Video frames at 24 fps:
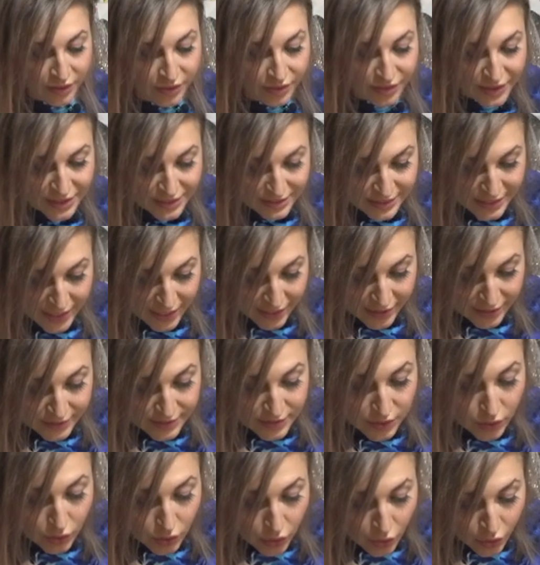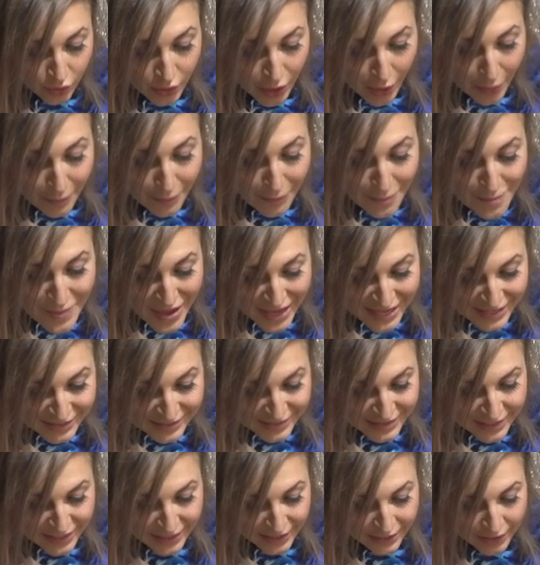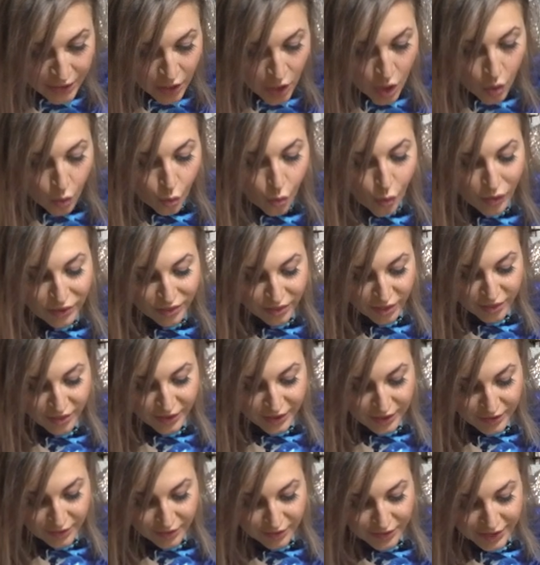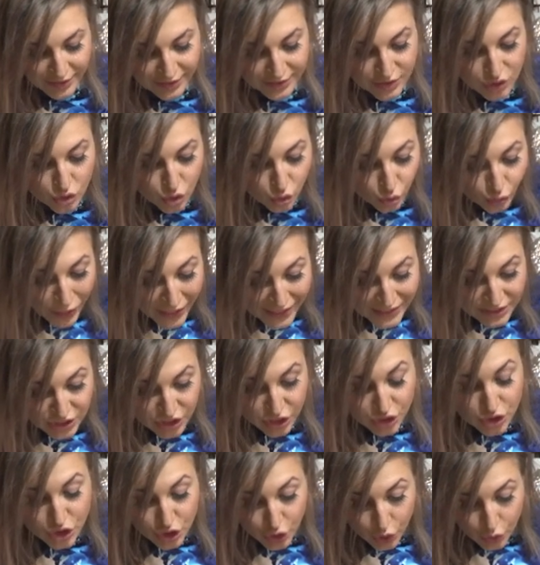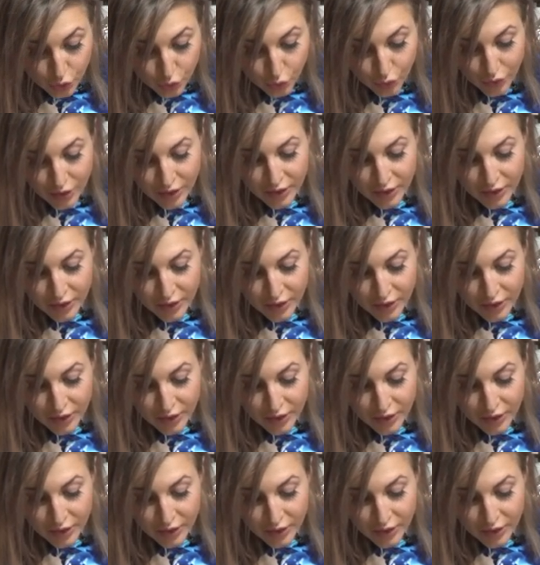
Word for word: these eggs look amazing. One thing that is great to do,